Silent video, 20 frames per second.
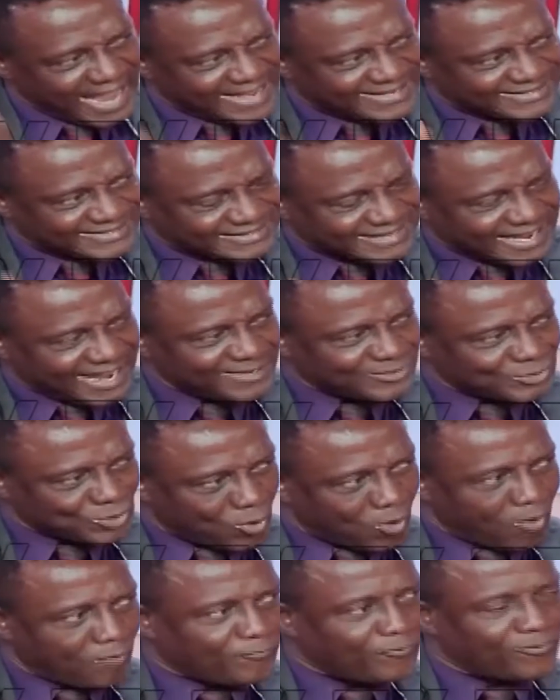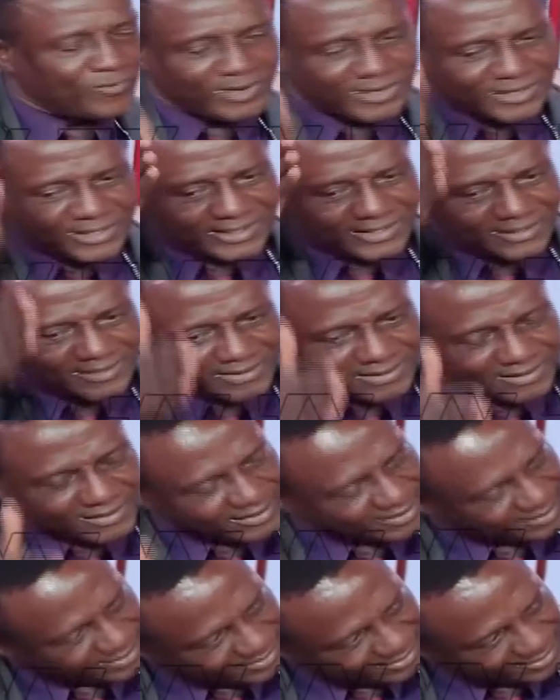essence of
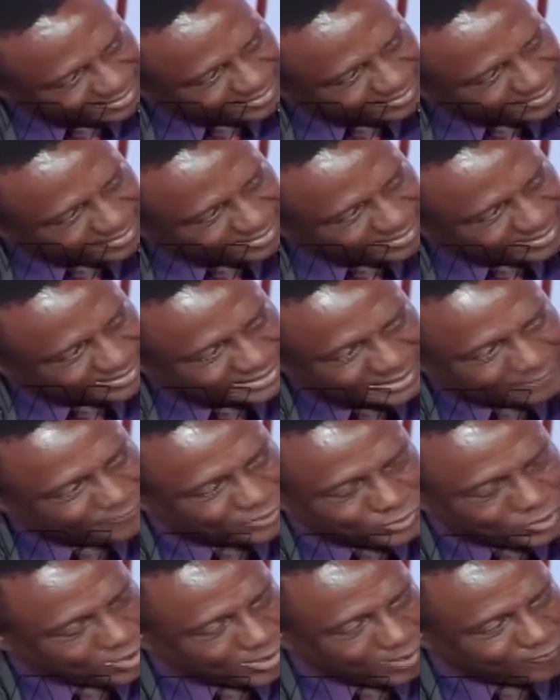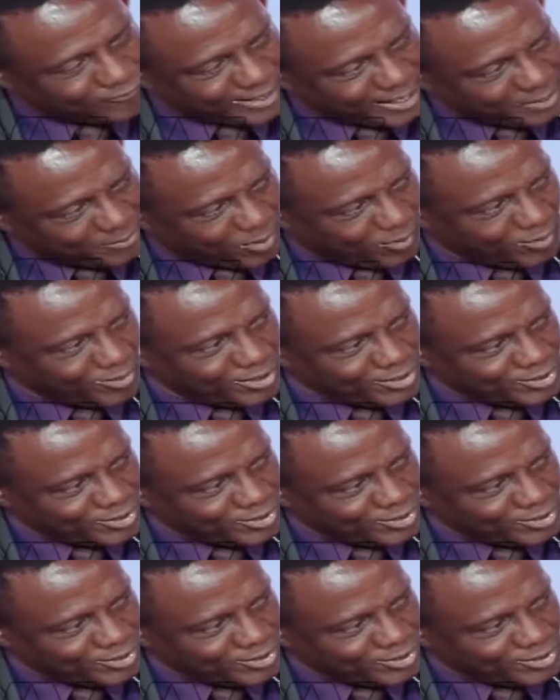division of labor.